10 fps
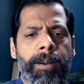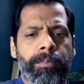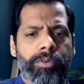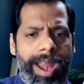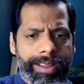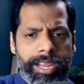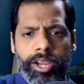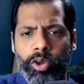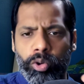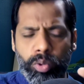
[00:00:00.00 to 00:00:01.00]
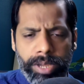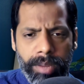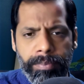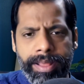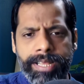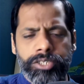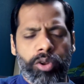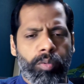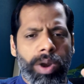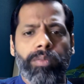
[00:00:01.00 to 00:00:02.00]
tracking or cookie based or
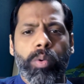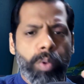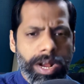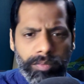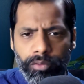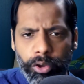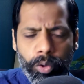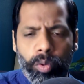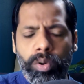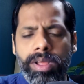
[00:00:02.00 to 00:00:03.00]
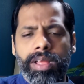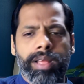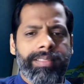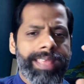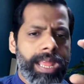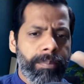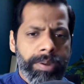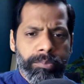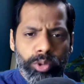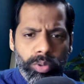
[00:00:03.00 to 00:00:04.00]
whatever works for you, the
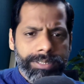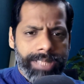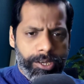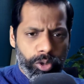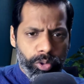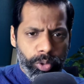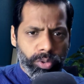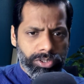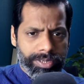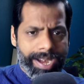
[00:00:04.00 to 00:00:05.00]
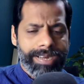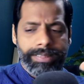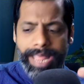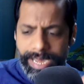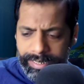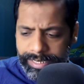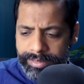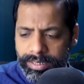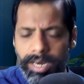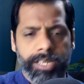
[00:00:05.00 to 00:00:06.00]
ABM tools that you use, right? Then the
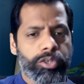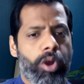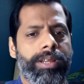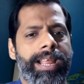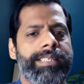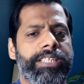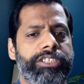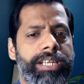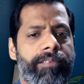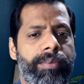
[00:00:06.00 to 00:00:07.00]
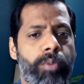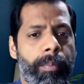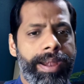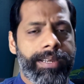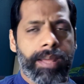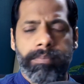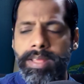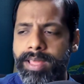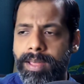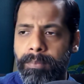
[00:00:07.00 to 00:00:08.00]
third is organization level momentum
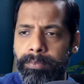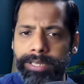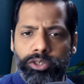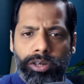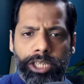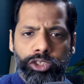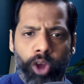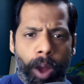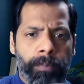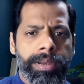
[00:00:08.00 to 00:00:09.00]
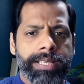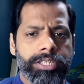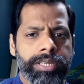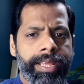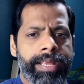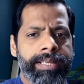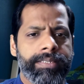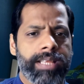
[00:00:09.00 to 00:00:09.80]
based on the job listings,